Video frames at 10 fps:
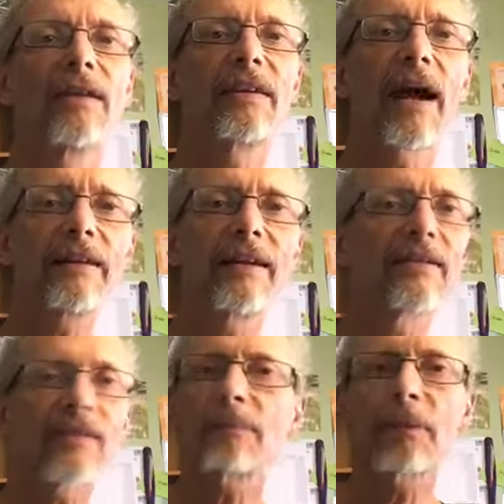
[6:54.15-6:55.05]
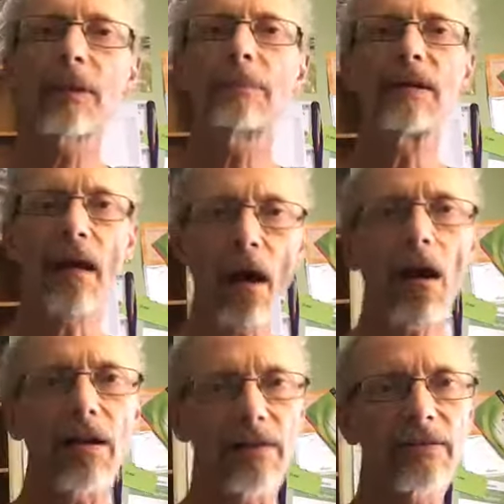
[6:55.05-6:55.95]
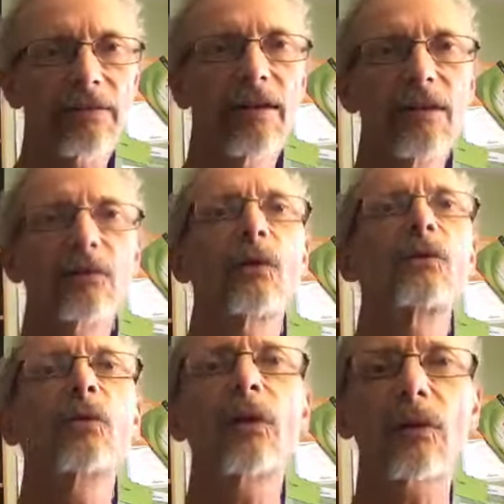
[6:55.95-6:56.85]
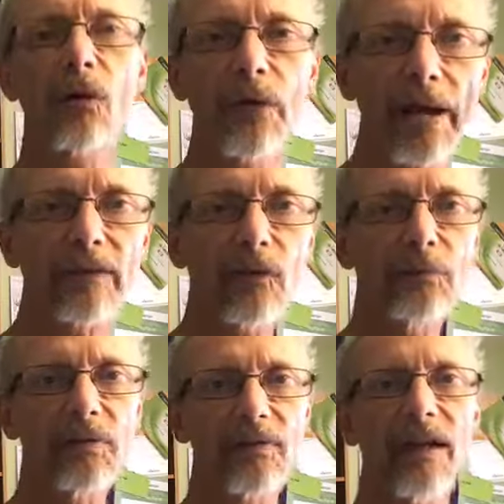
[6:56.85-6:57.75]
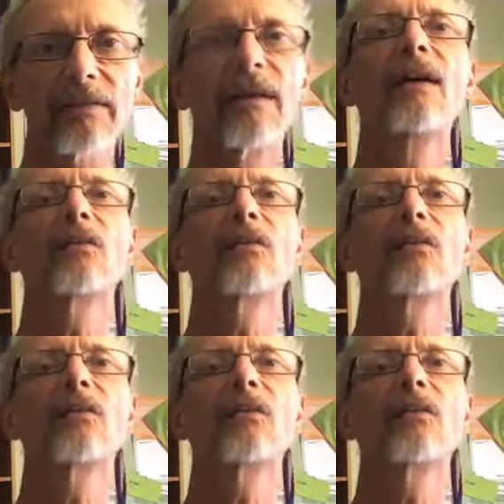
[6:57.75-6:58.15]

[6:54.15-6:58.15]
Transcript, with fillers: The idea is simply to be honest so you can correct those mistakes,